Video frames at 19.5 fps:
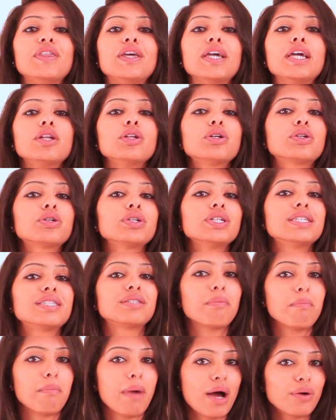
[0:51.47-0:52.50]
but the
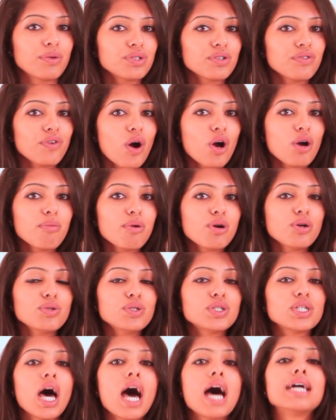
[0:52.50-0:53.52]
increased amount of
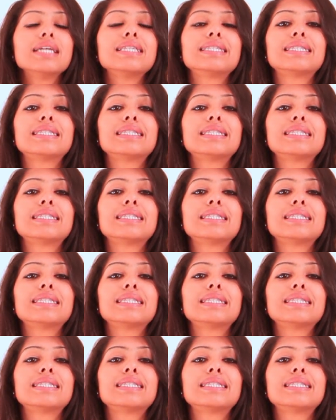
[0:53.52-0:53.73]
hormones